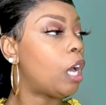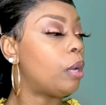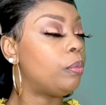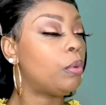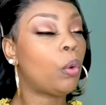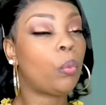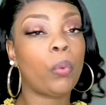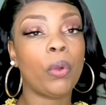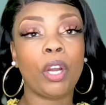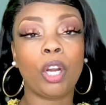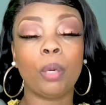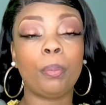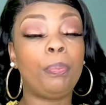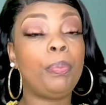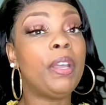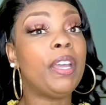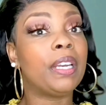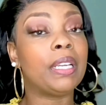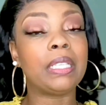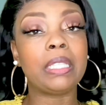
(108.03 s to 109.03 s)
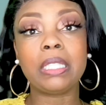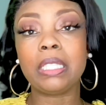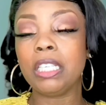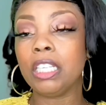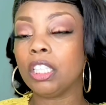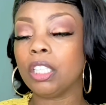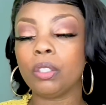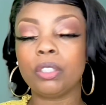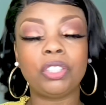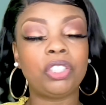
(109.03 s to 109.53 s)
where
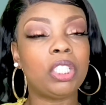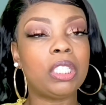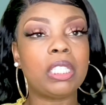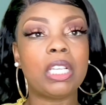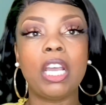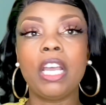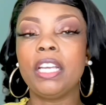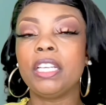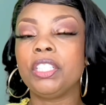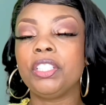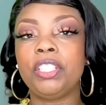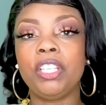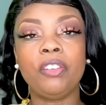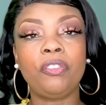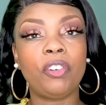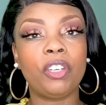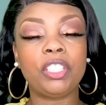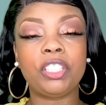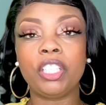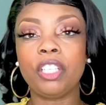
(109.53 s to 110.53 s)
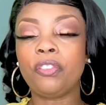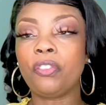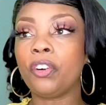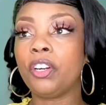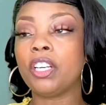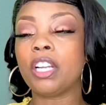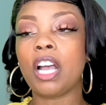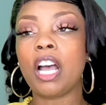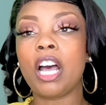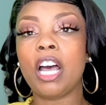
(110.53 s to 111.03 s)
penicillin, just different
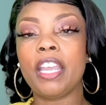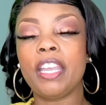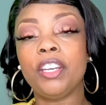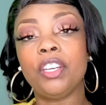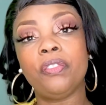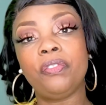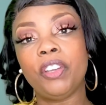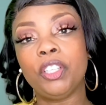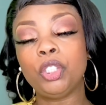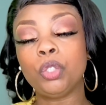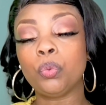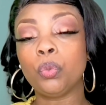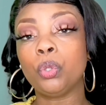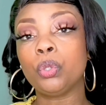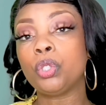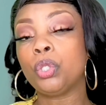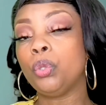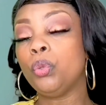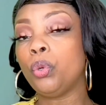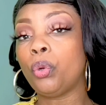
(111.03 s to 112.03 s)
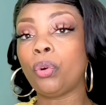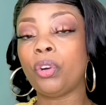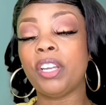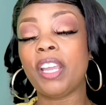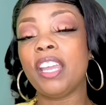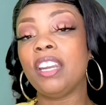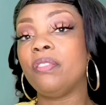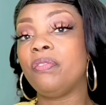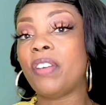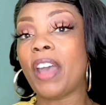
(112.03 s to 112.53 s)
individuals who
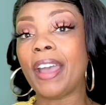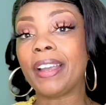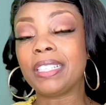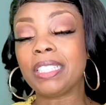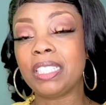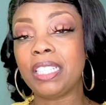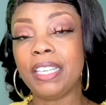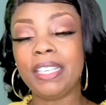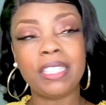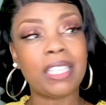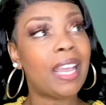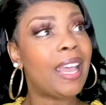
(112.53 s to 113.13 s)
created vaccines.